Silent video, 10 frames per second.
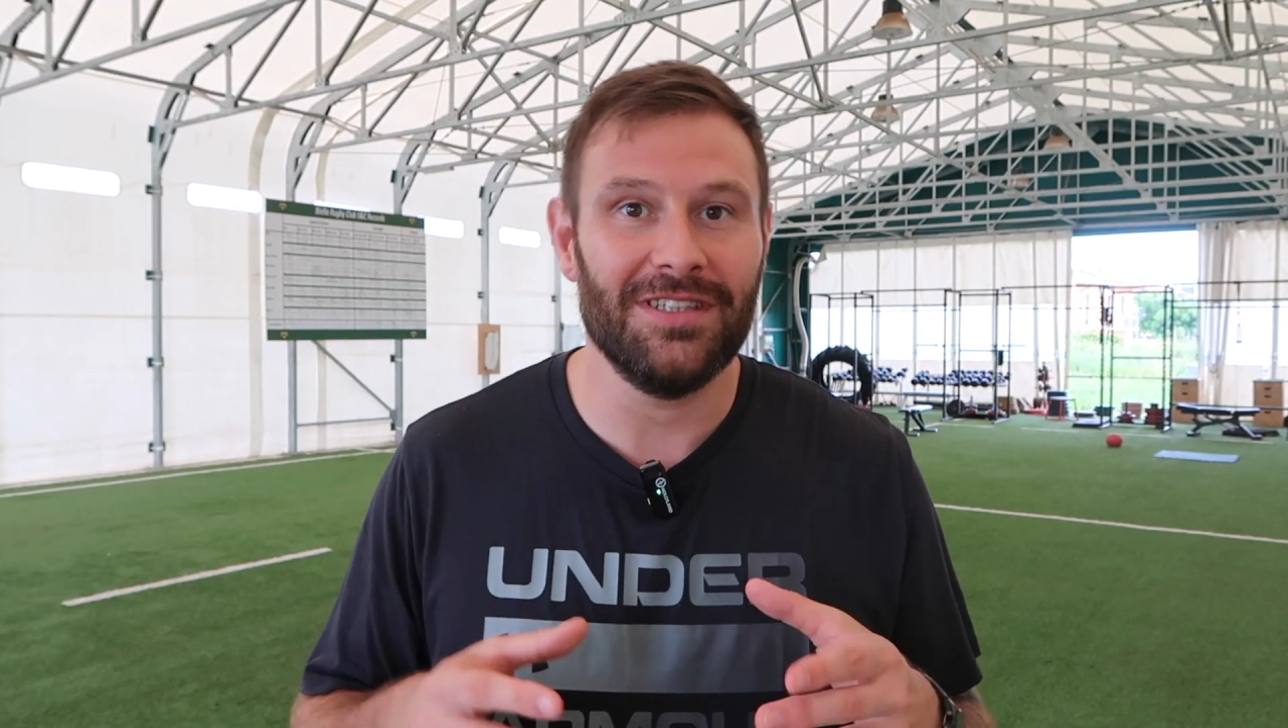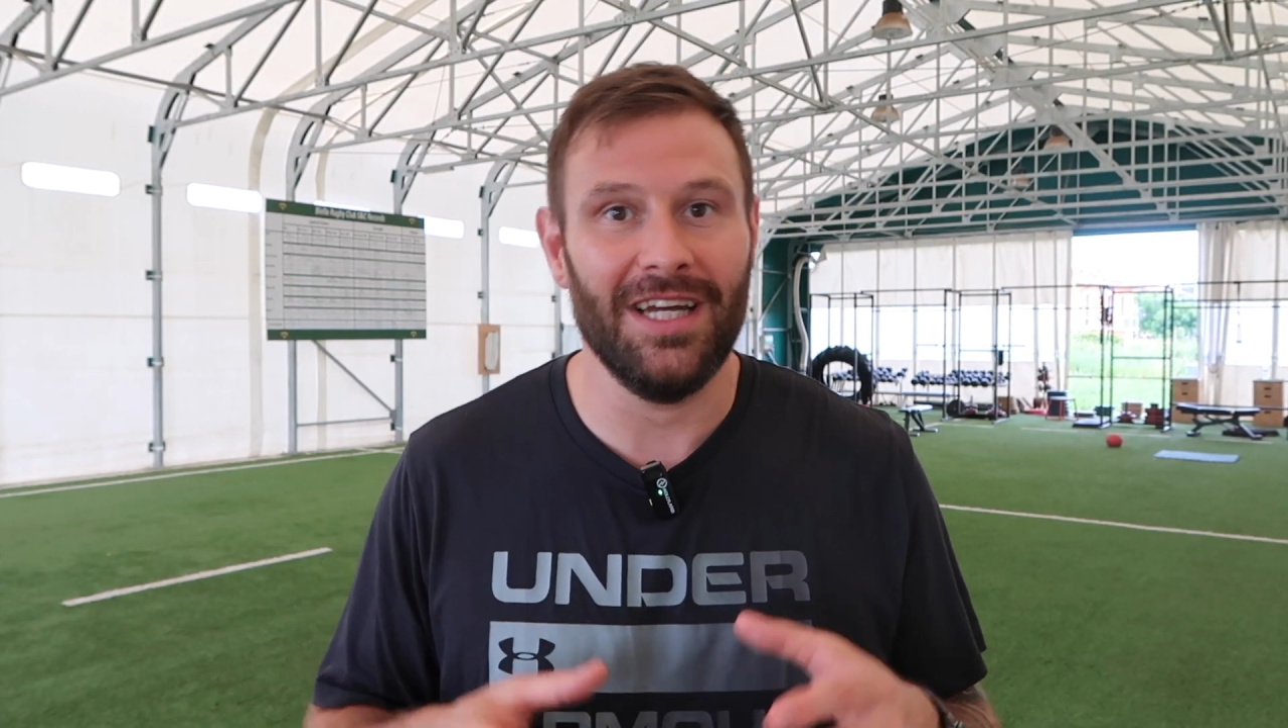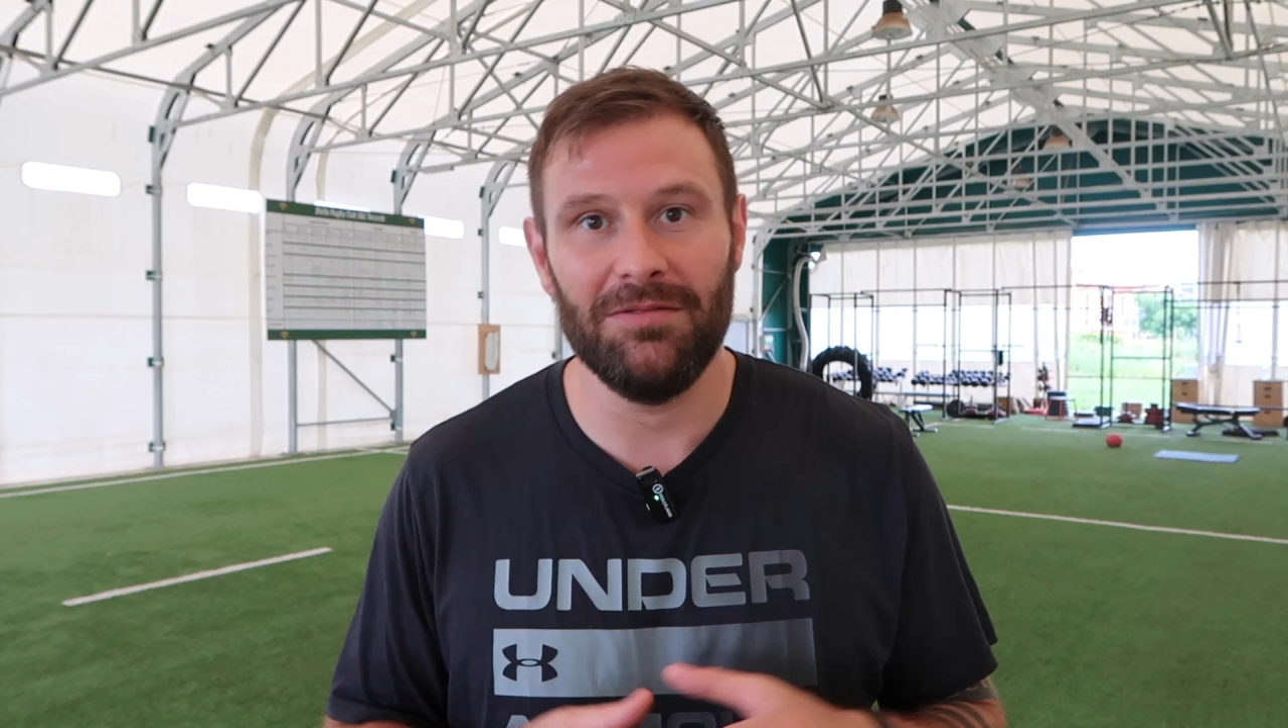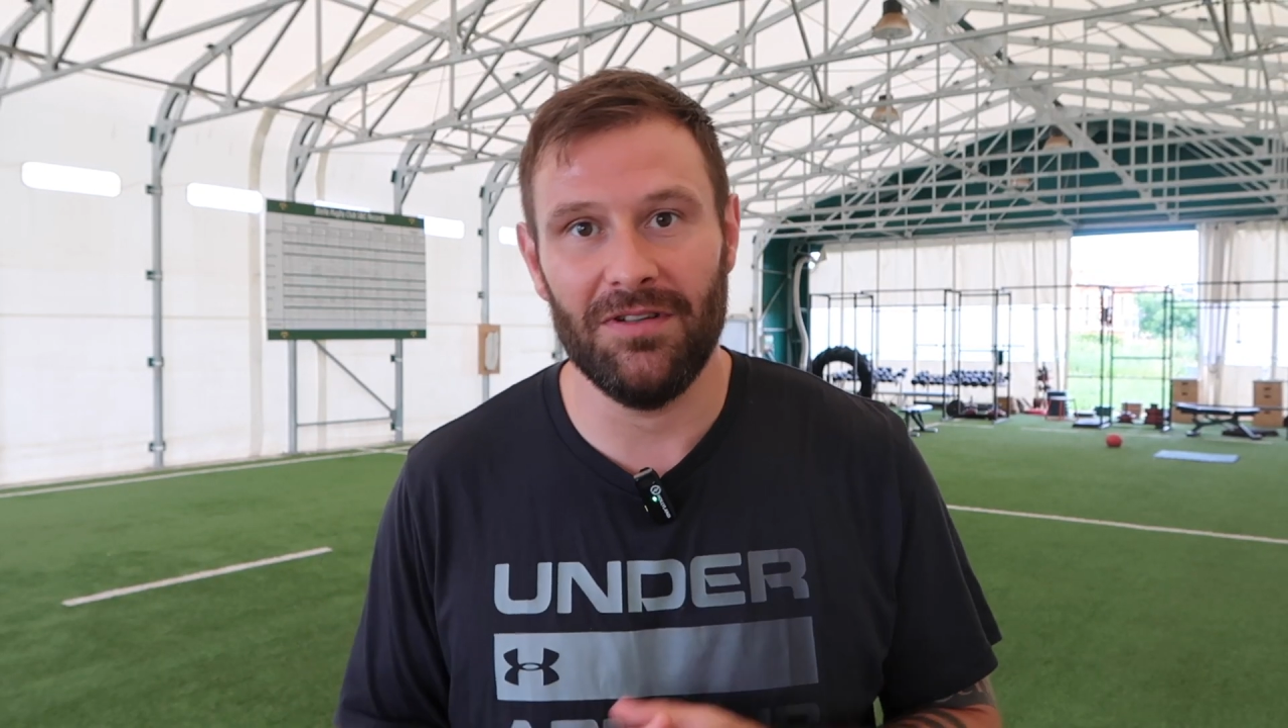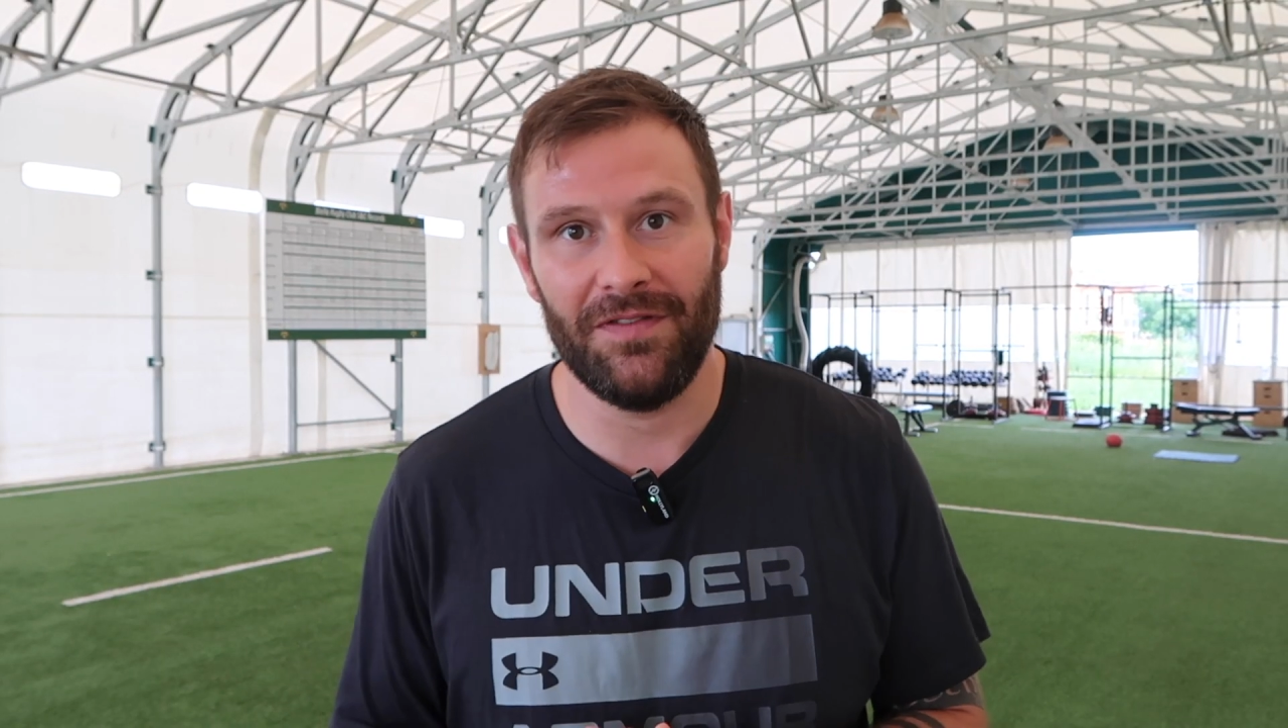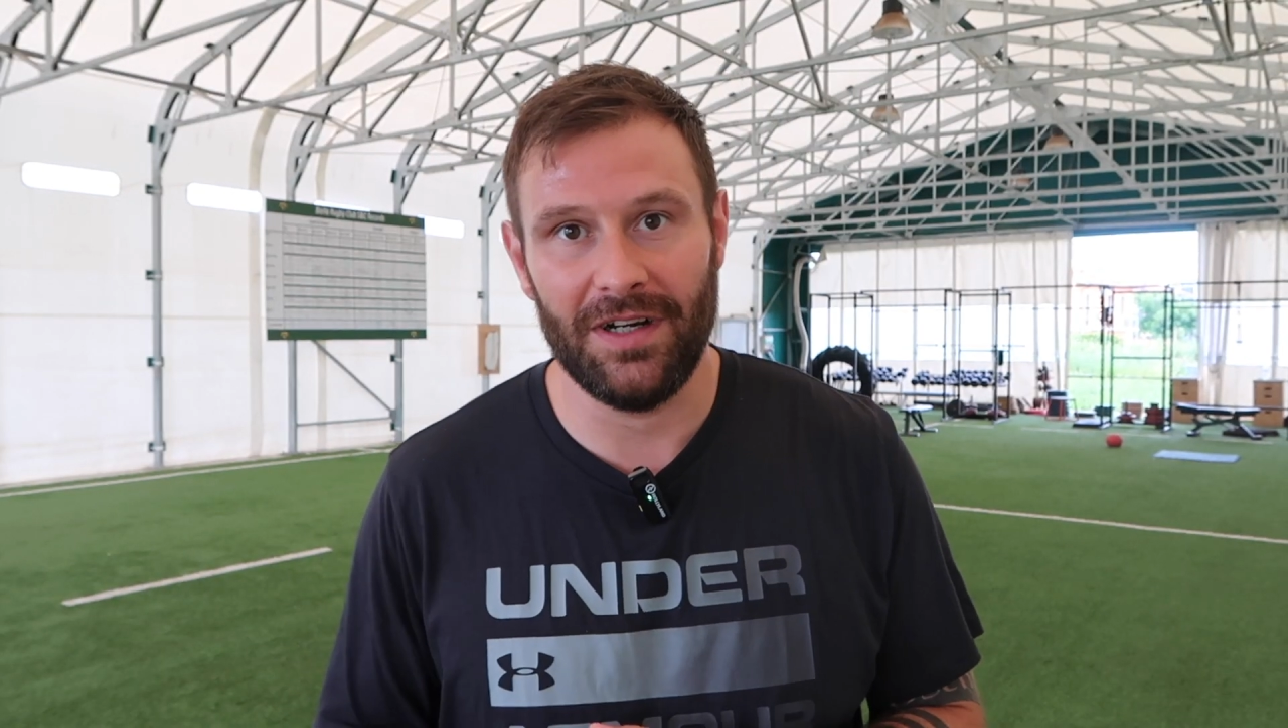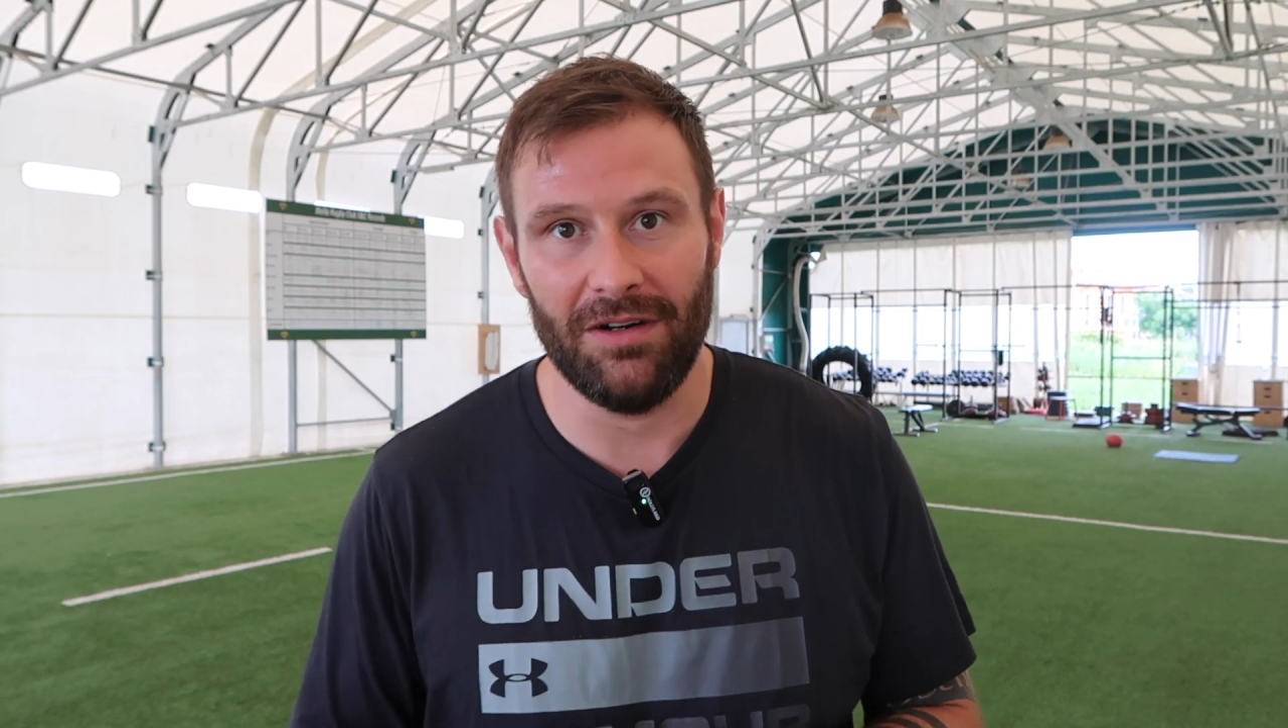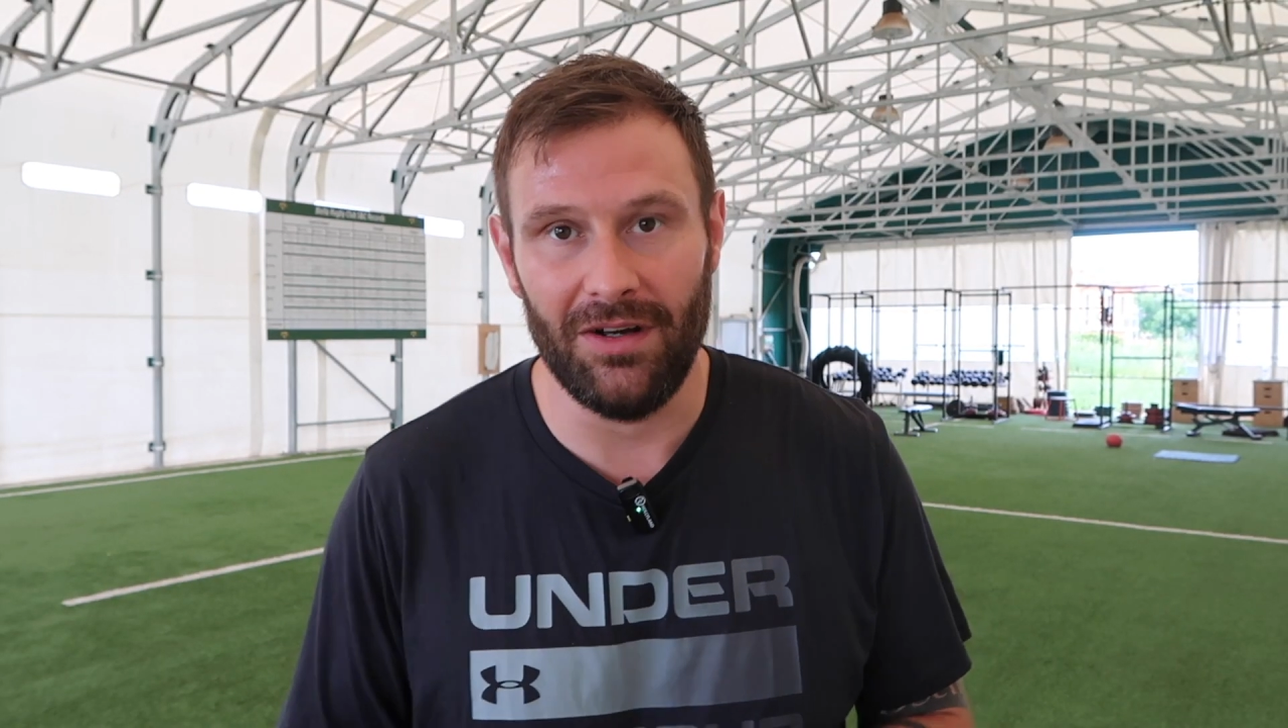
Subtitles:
time to figure